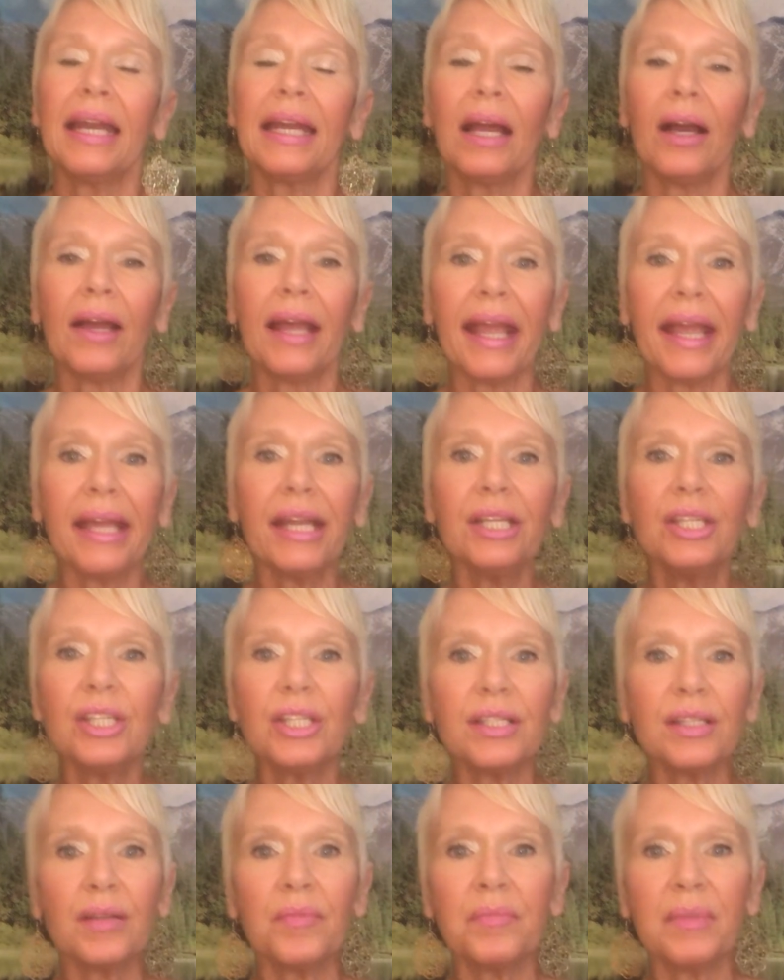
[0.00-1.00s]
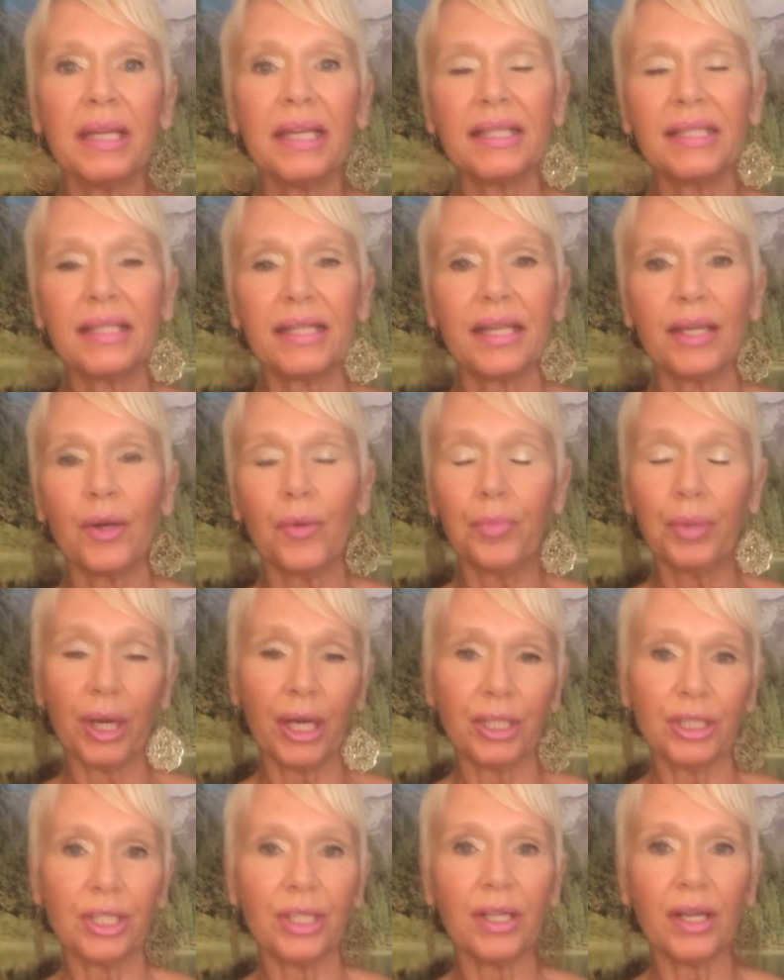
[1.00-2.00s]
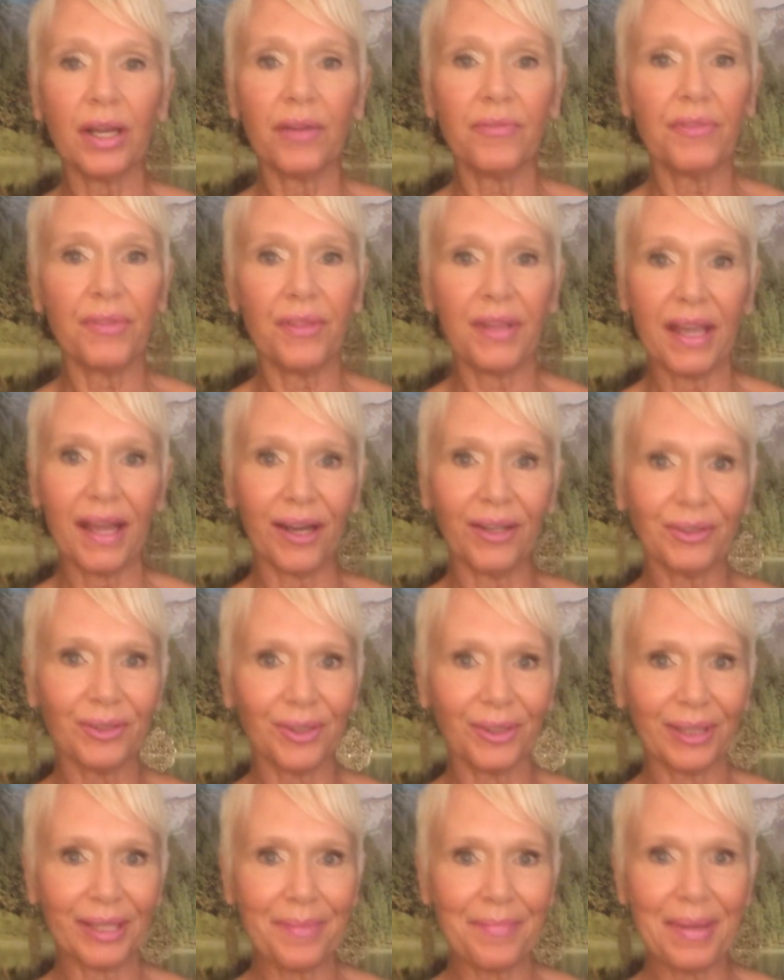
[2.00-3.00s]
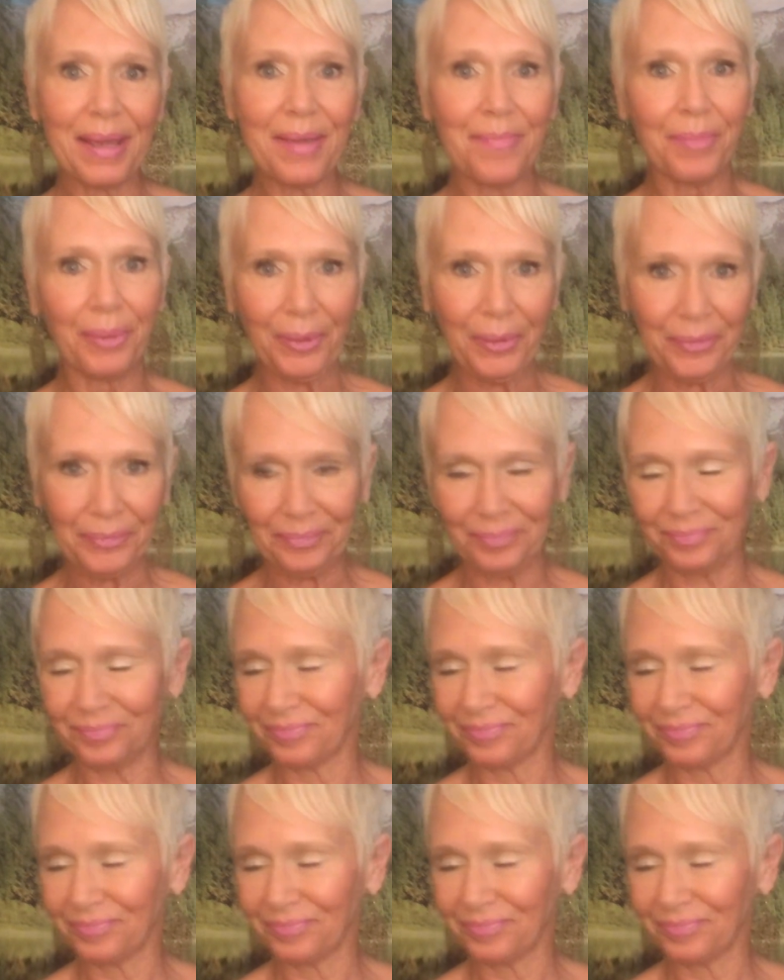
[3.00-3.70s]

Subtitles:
Now, ageism is the oppression of the elderly people.